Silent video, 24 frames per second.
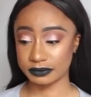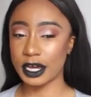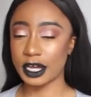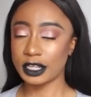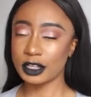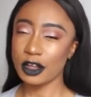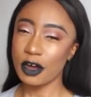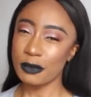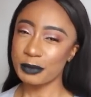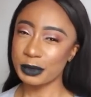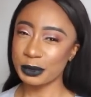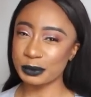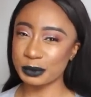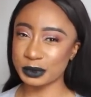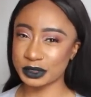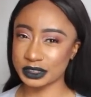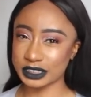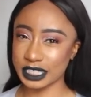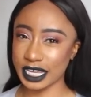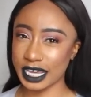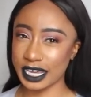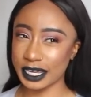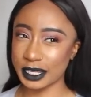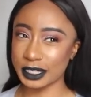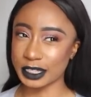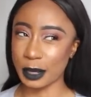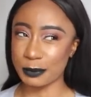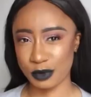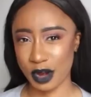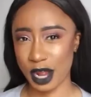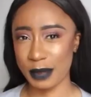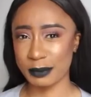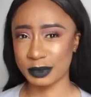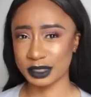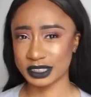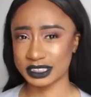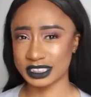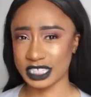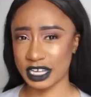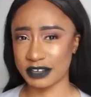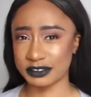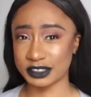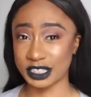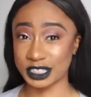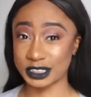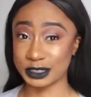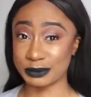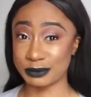A lot of people say that primer
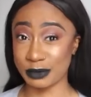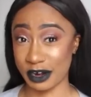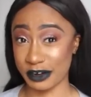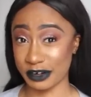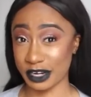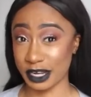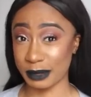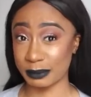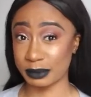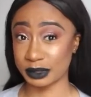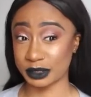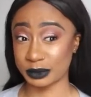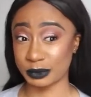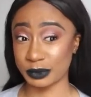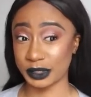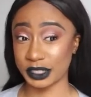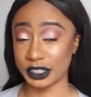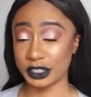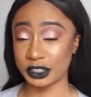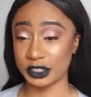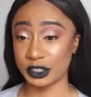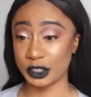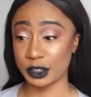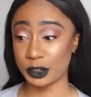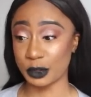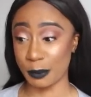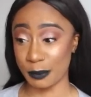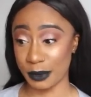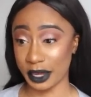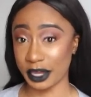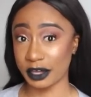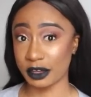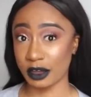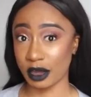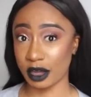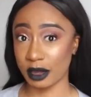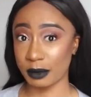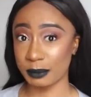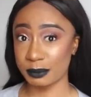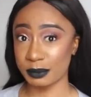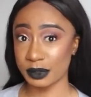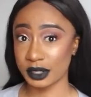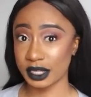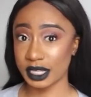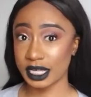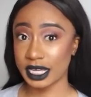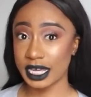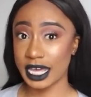serves as a barrier between your
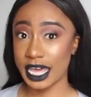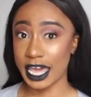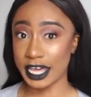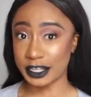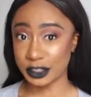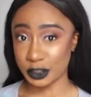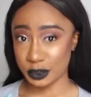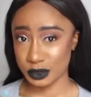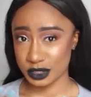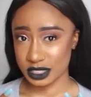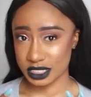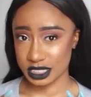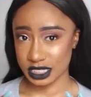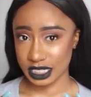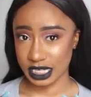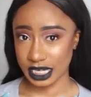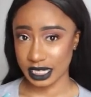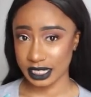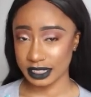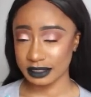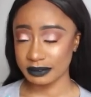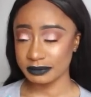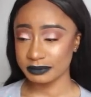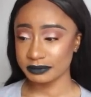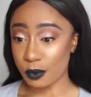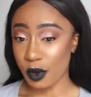makeup and your skin.